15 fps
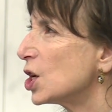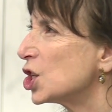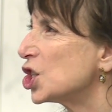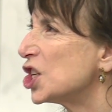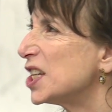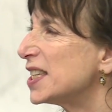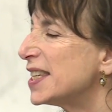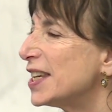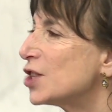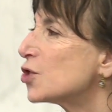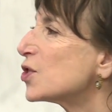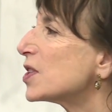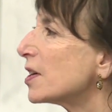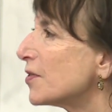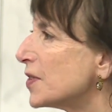She sees
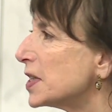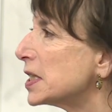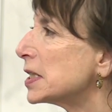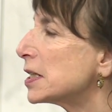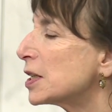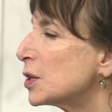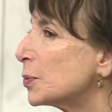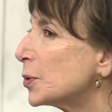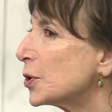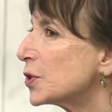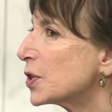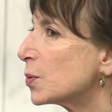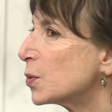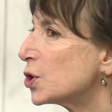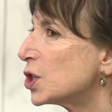herself as another
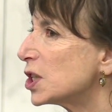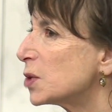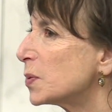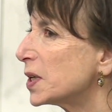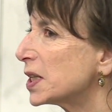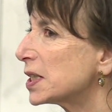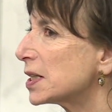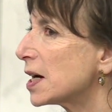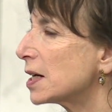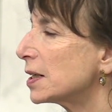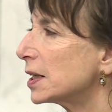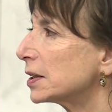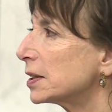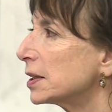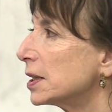person when she speaks
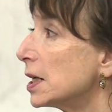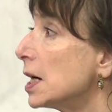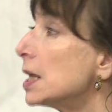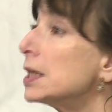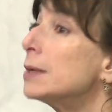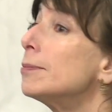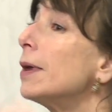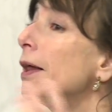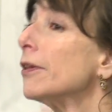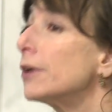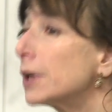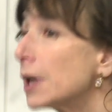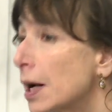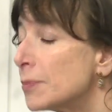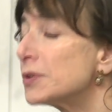dialect. The
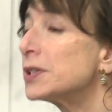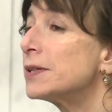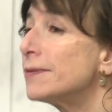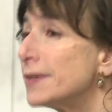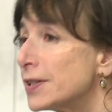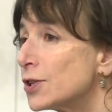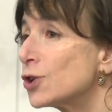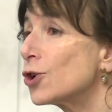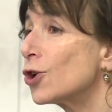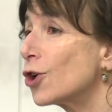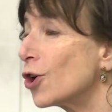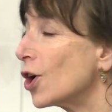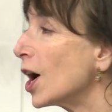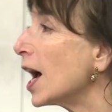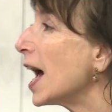mother comes to visit
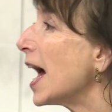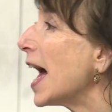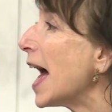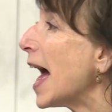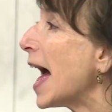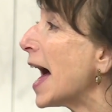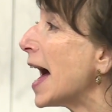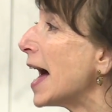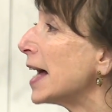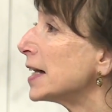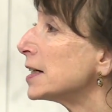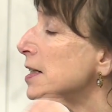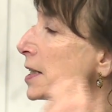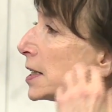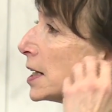her,
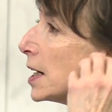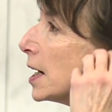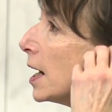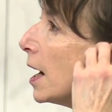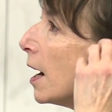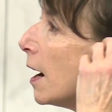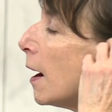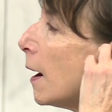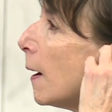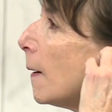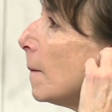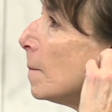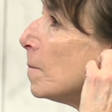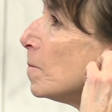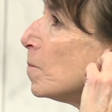and
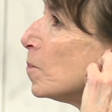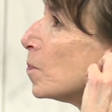the